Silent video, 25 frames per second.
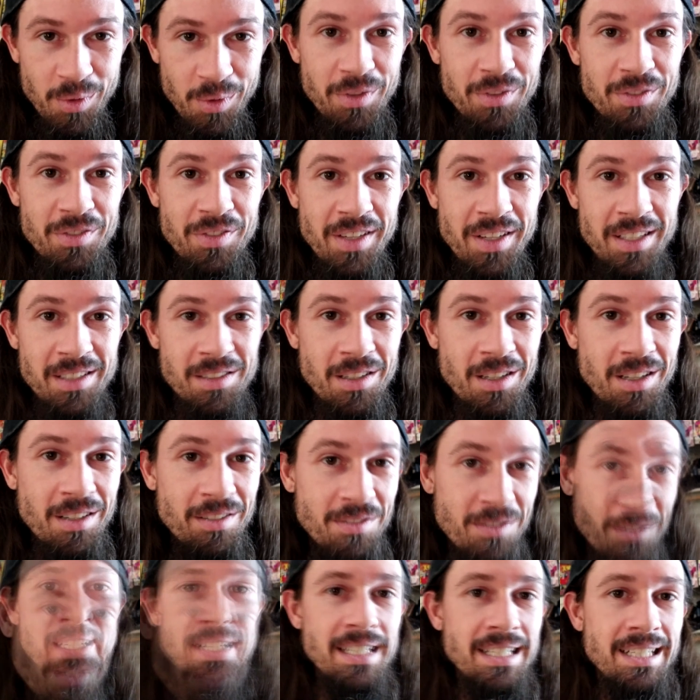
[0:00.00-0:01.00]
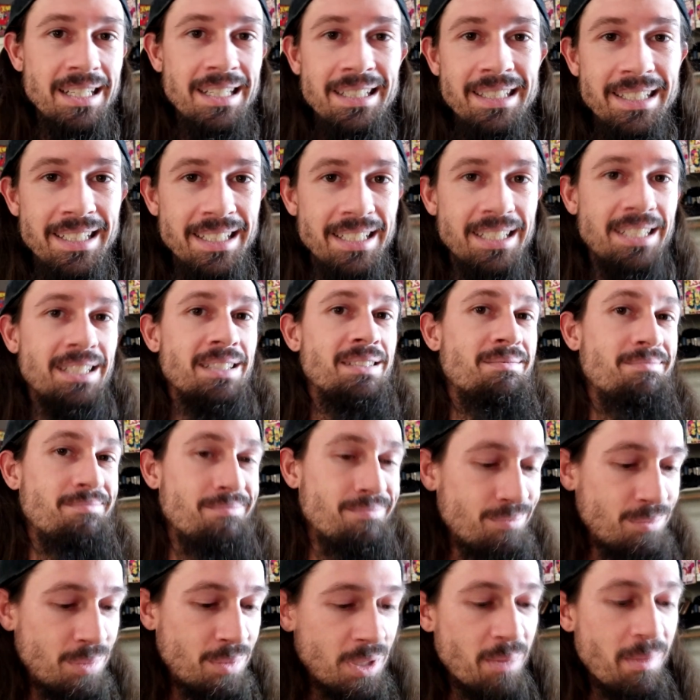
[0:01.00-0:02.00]
the face off, clean it,
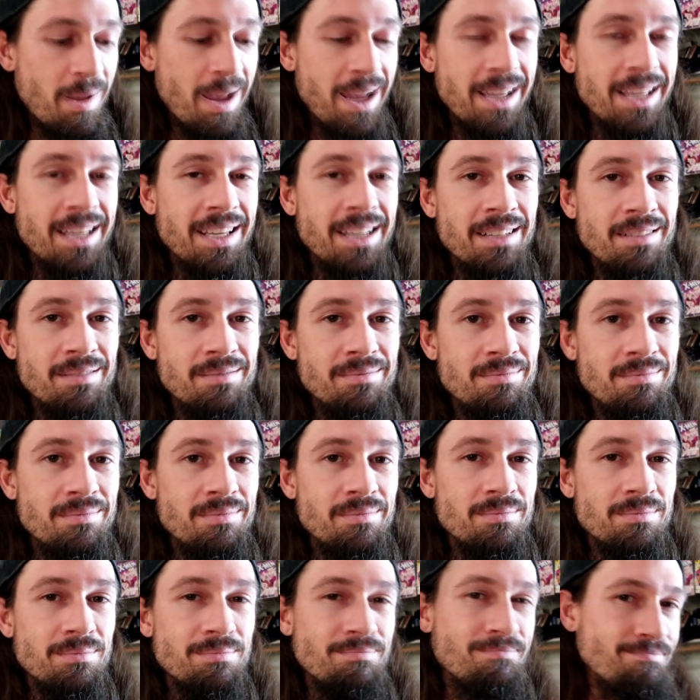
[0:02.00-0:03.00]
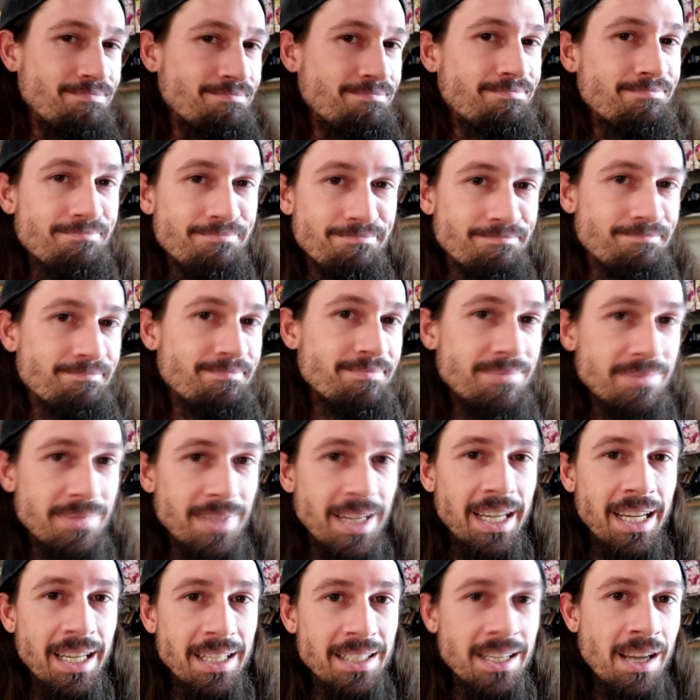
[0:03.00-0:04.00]
put it back in.
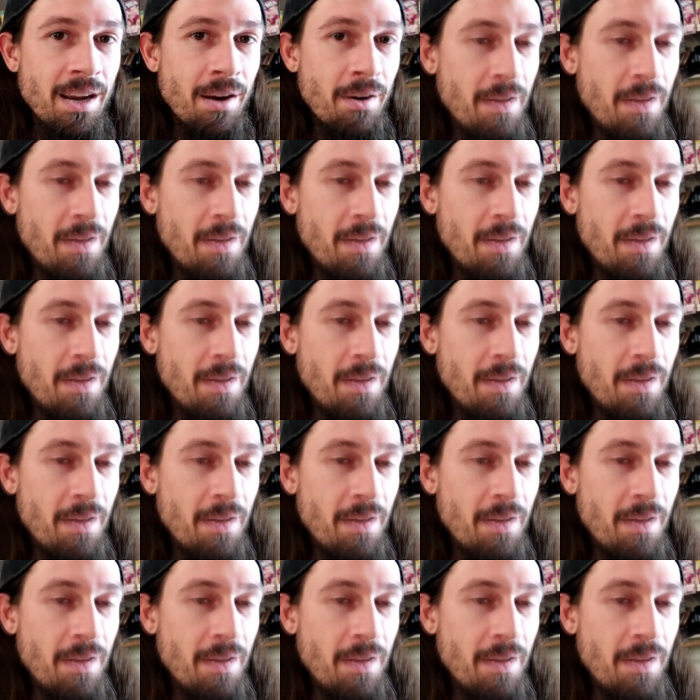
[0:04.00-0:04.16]
I got tired